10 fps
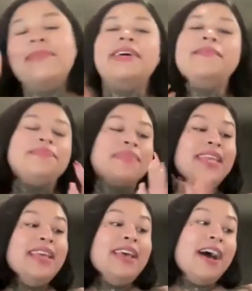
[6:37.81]
But
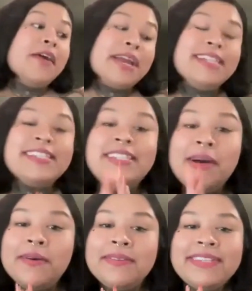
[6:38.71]
all right,
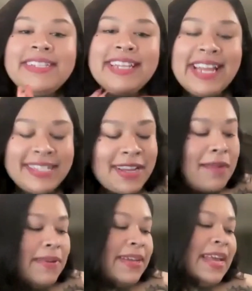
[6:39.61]
so today's
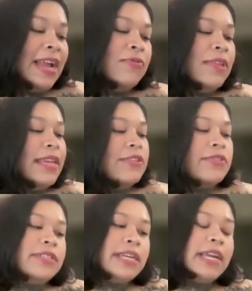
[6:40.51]
topic at hand, really
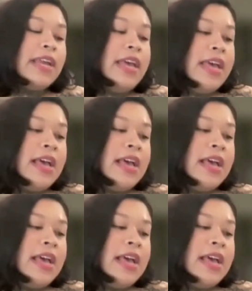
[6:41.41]
interesting.